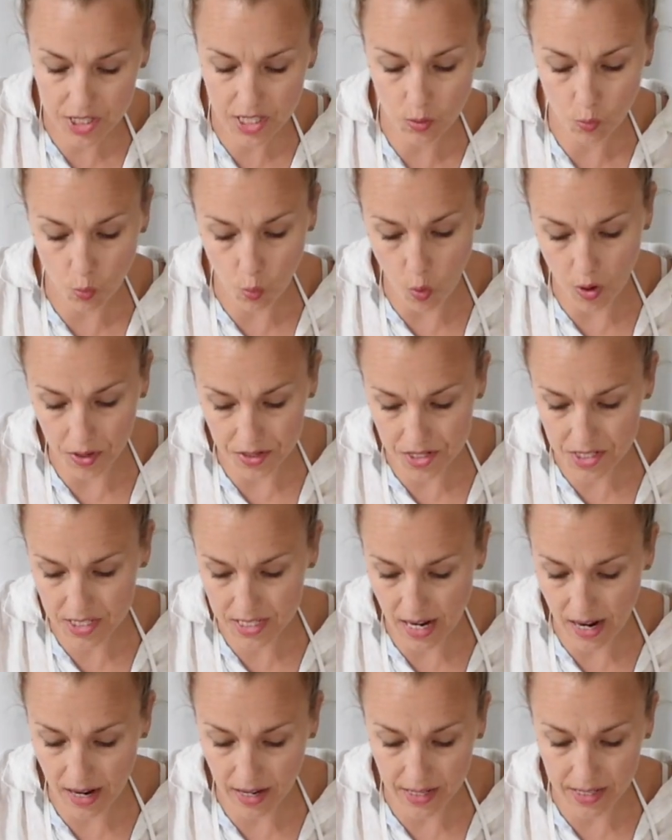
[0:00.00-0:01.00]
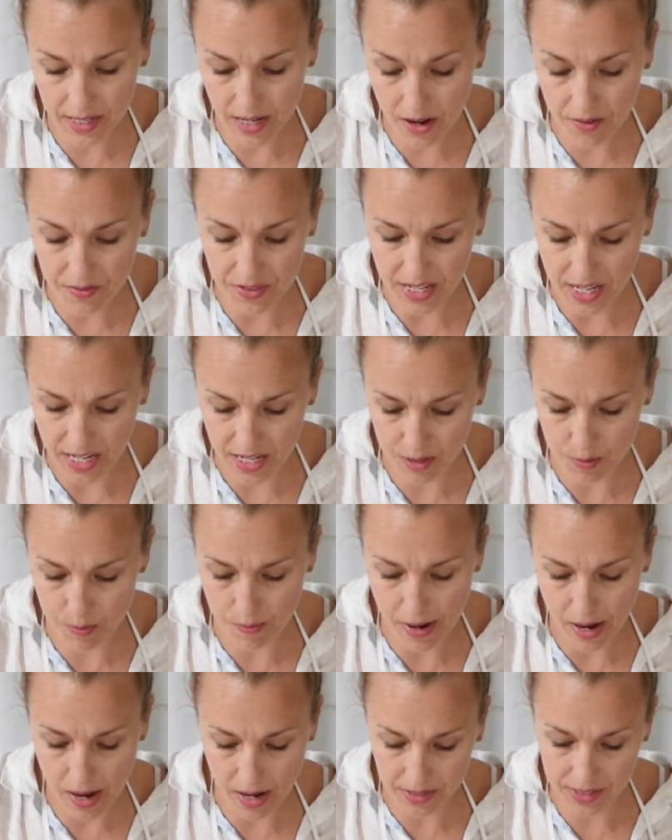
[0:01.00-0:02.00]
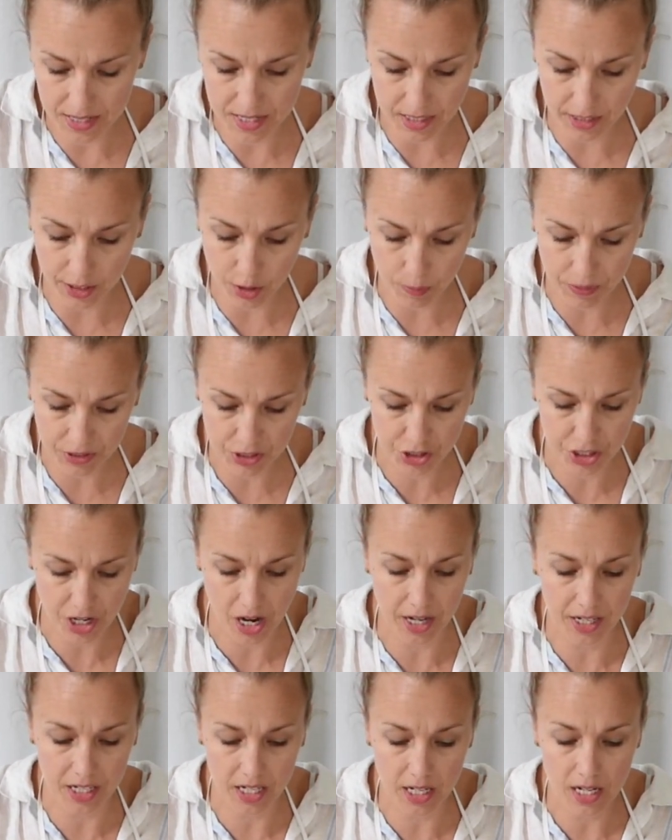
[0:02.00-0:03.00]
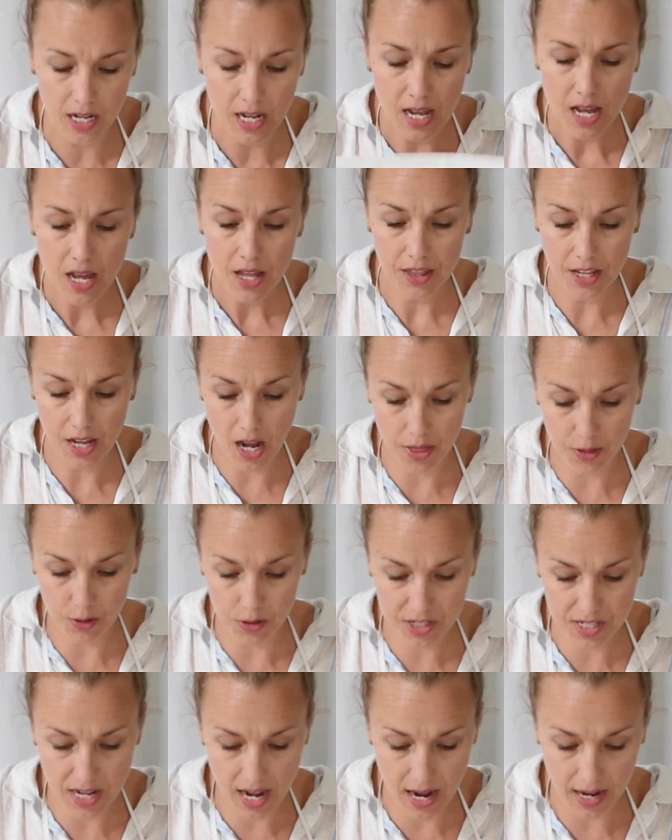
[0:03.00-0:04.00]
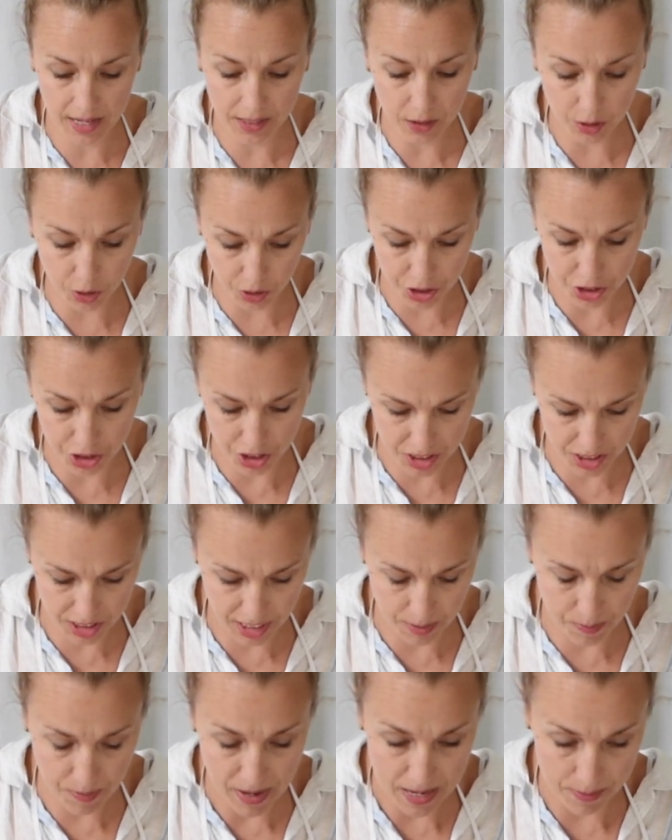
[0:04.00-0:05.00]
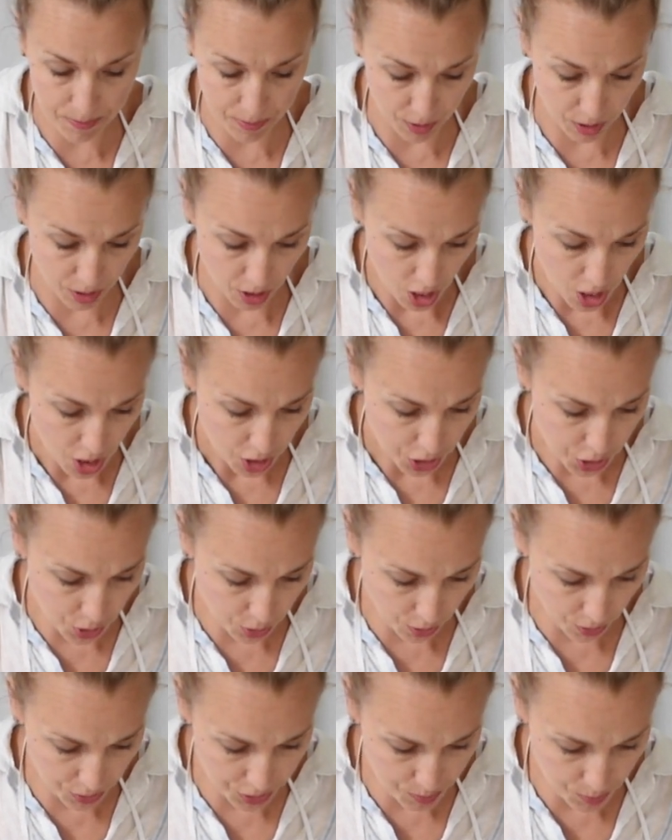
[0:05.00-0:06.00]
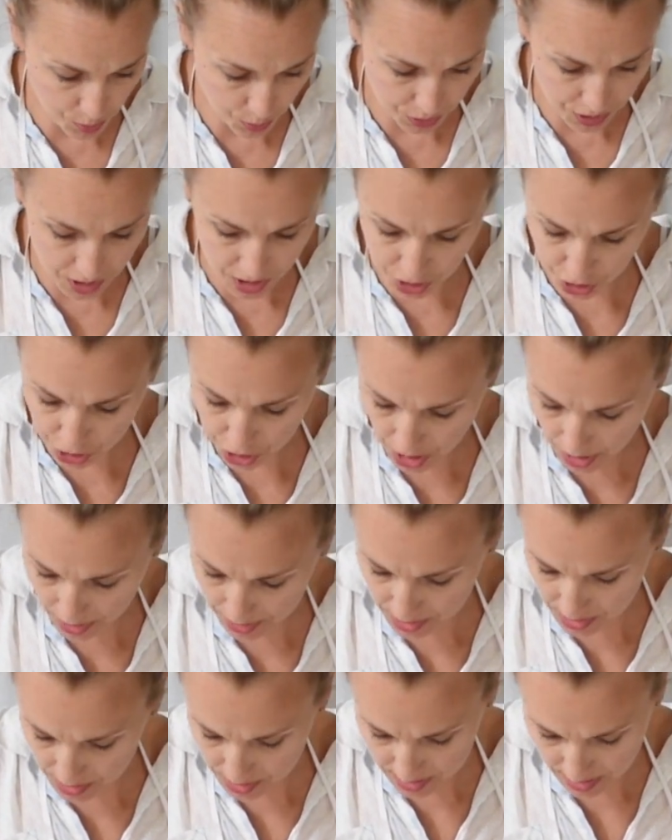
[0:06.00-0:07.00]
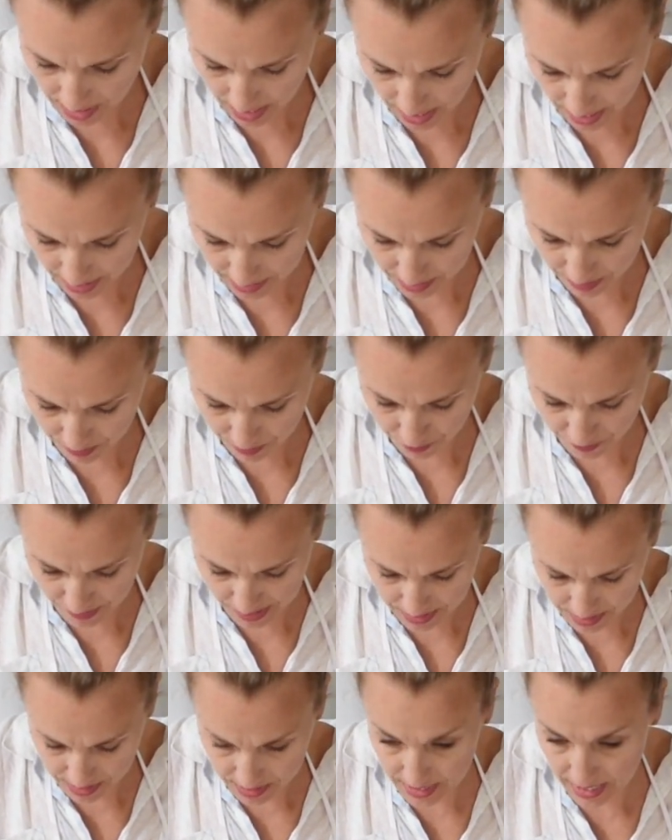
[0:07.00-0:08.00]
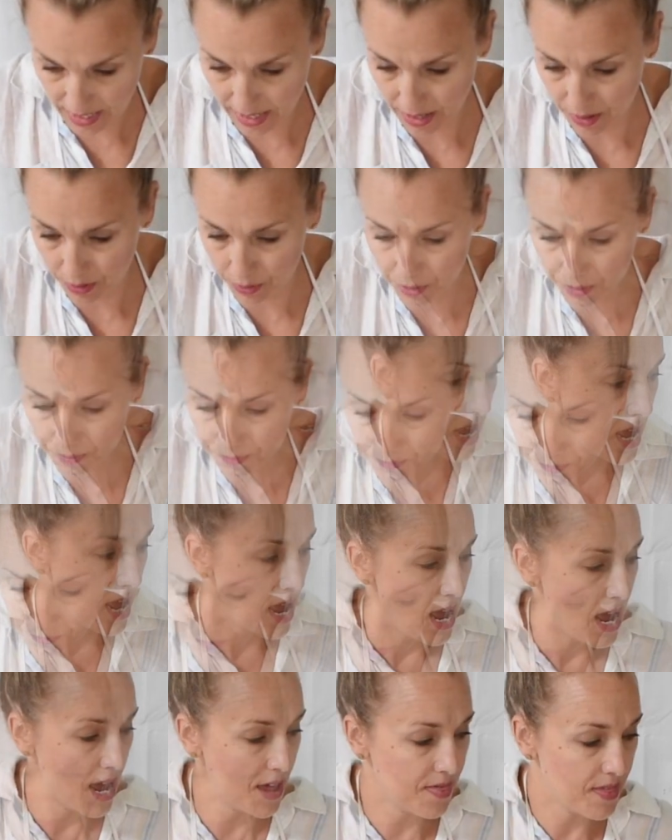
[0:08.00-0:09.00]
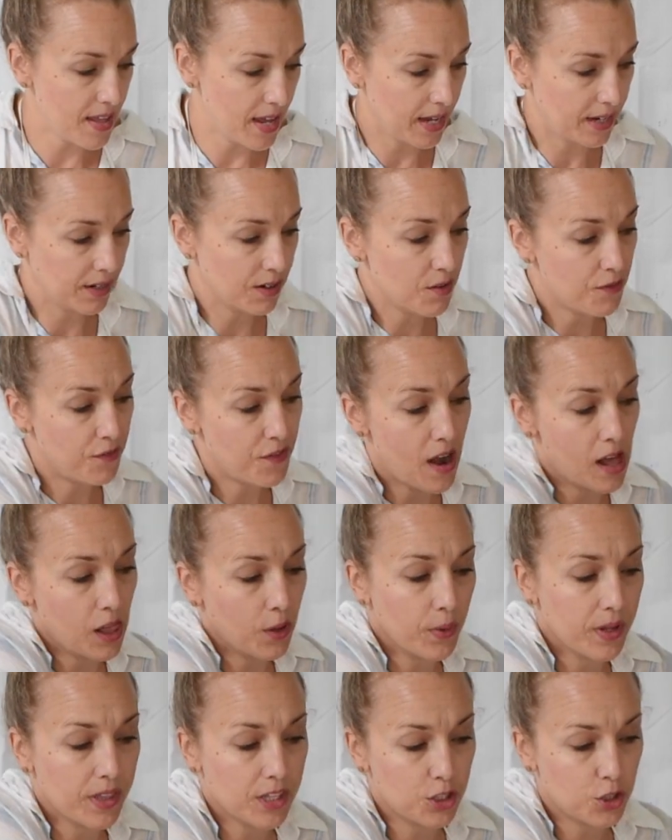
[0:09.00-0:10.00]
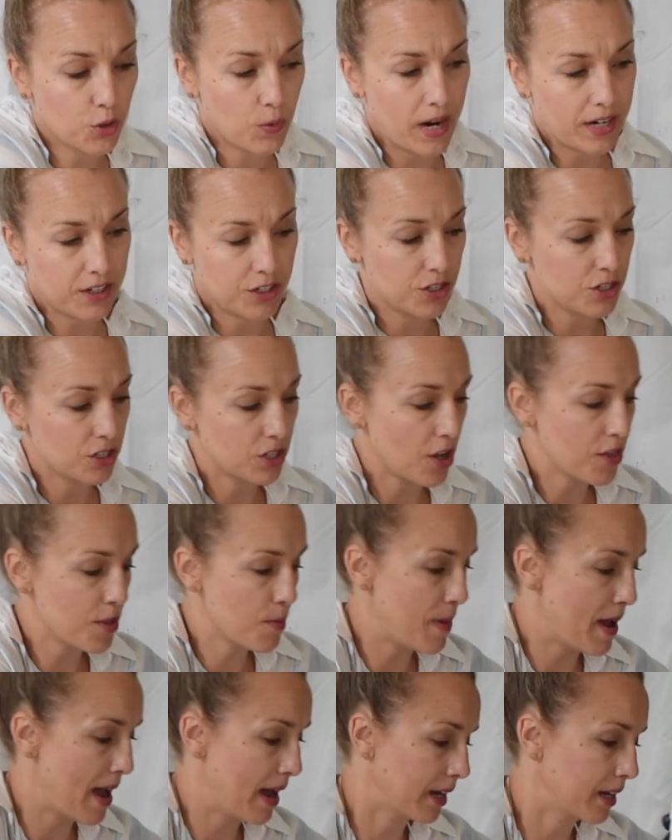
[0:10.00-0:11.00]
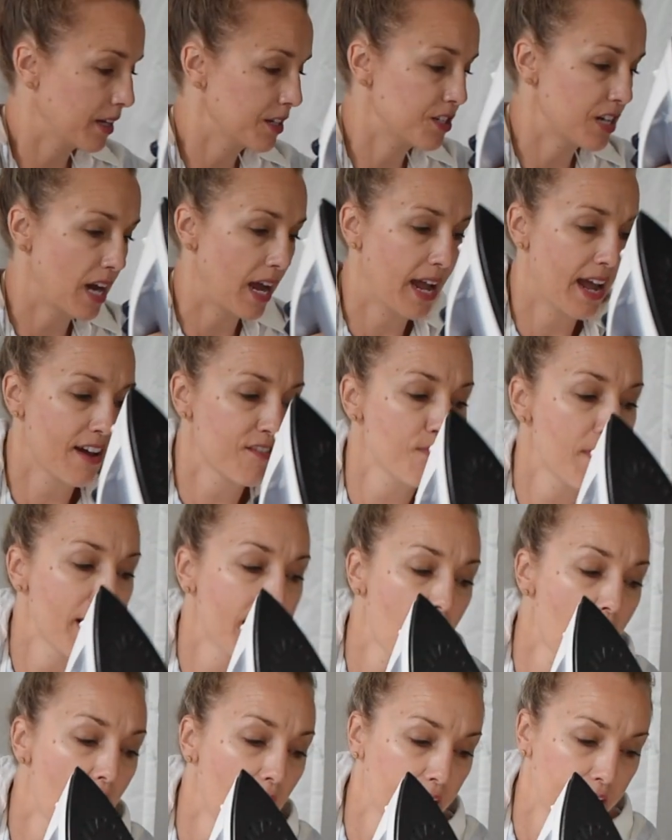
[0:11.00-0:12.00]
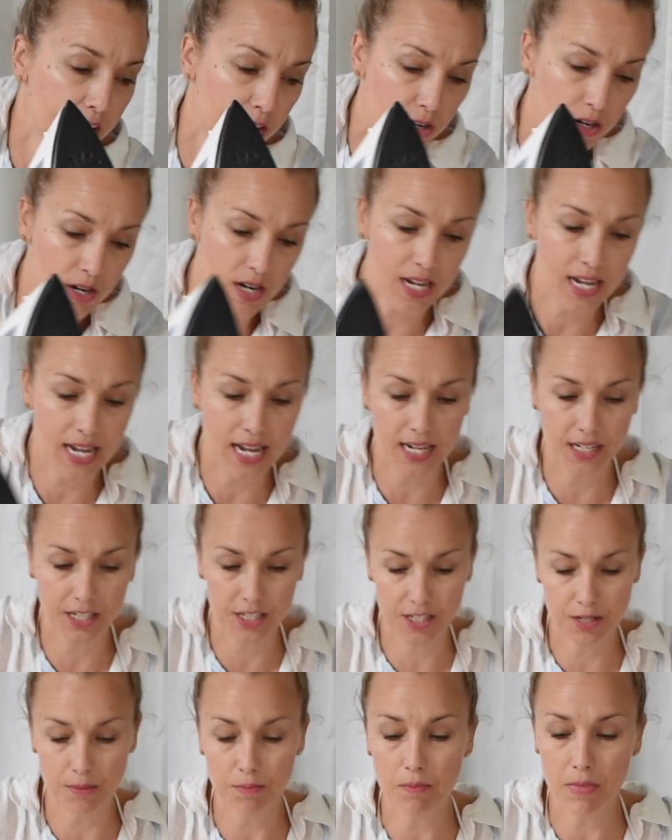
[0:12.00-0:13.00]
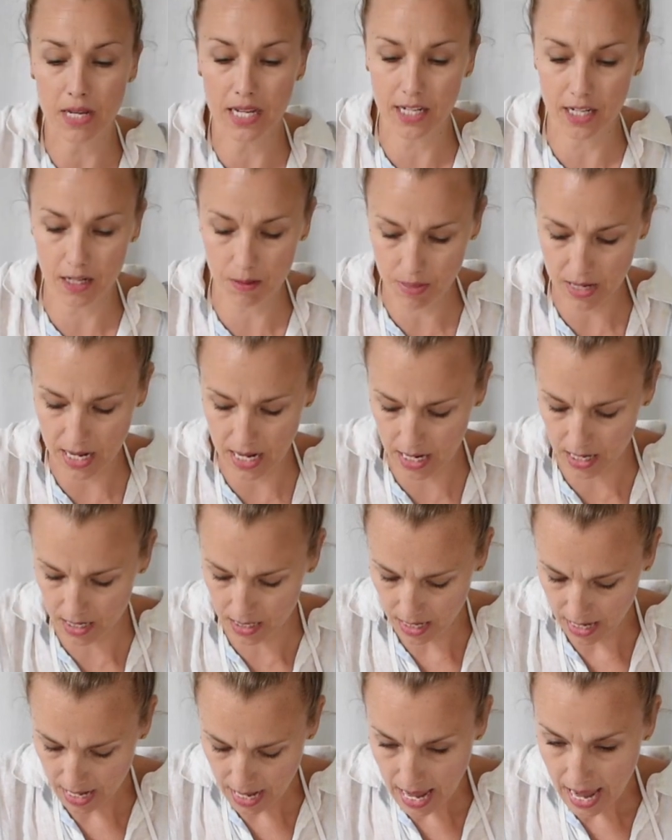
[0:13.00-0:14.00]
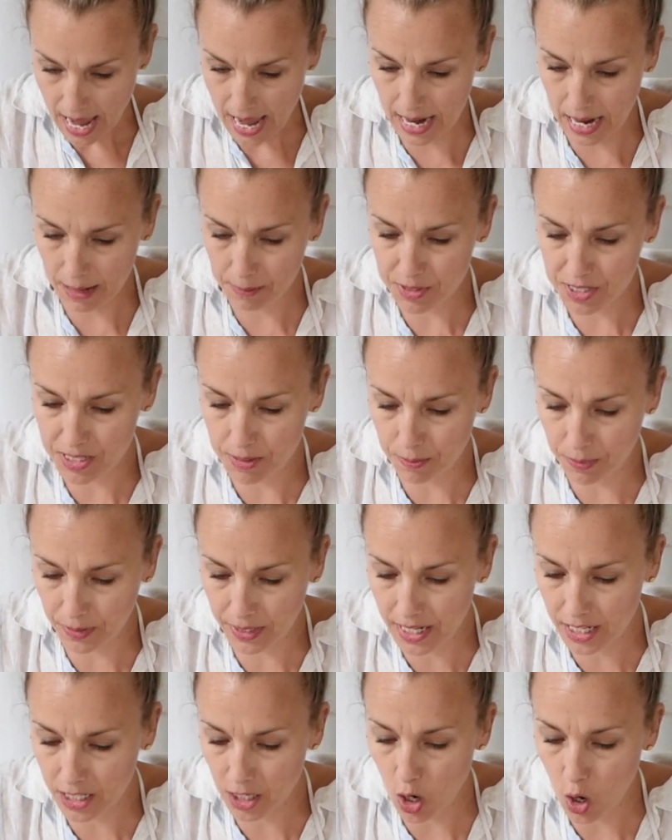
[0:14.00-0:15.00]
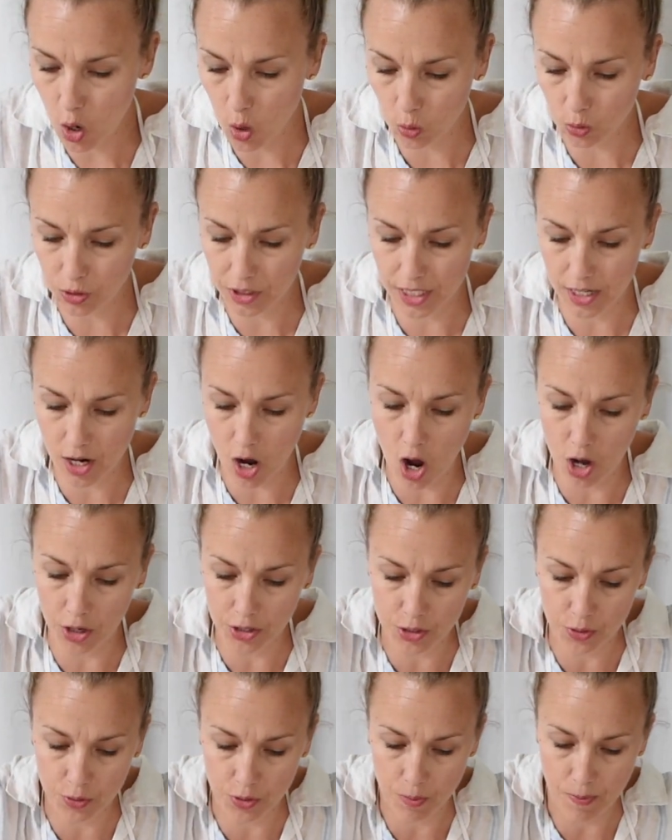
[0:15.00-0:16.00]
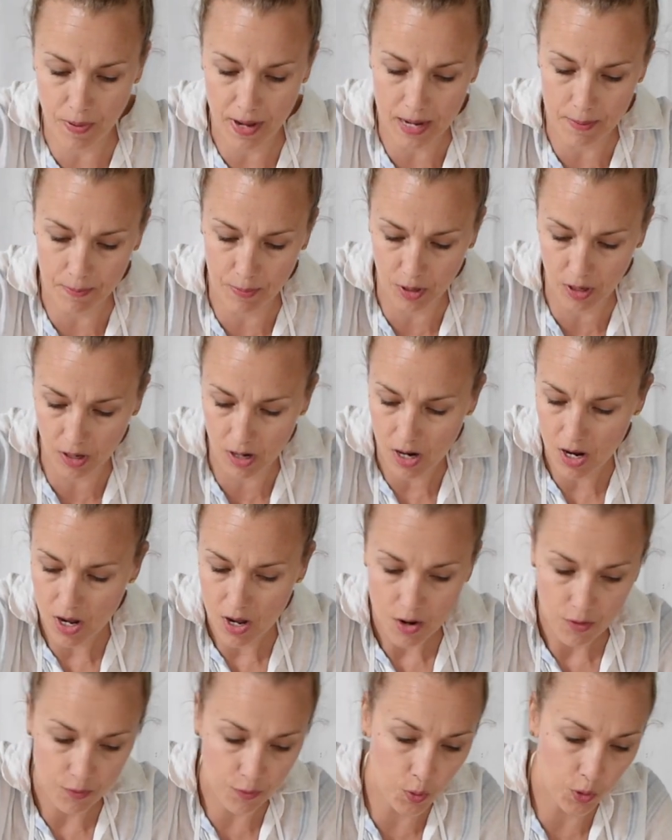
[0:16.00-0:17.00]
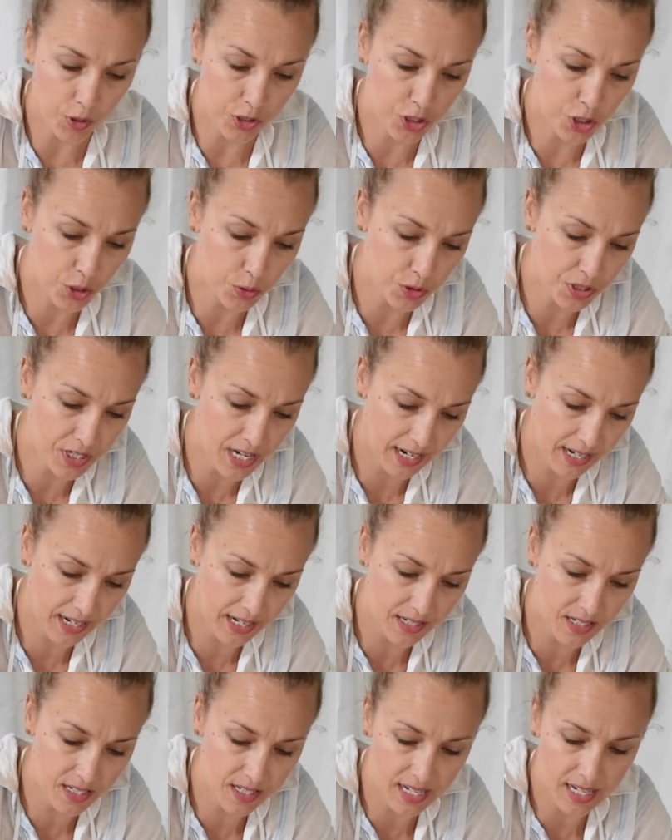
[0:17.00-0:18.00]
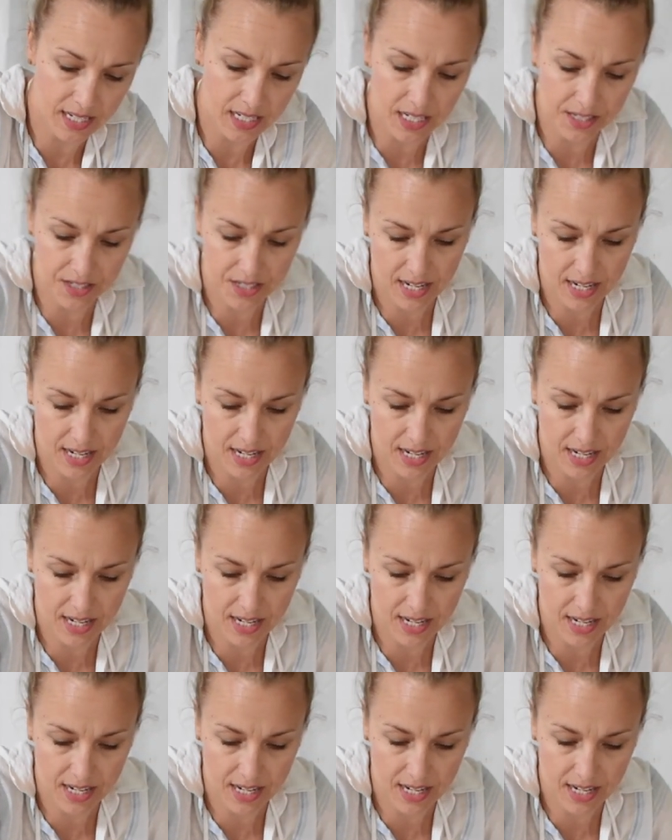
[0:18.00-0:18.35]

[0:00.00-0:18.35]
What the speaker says: that one side of the heat and bond is a little bit shiny, the other side looks just like paper. You're going to put the shiny side face down, and then following the directions on the package, I have my iron heated to medium heat, and I'm simply gonna hold it onto the paper for 2 seconds in each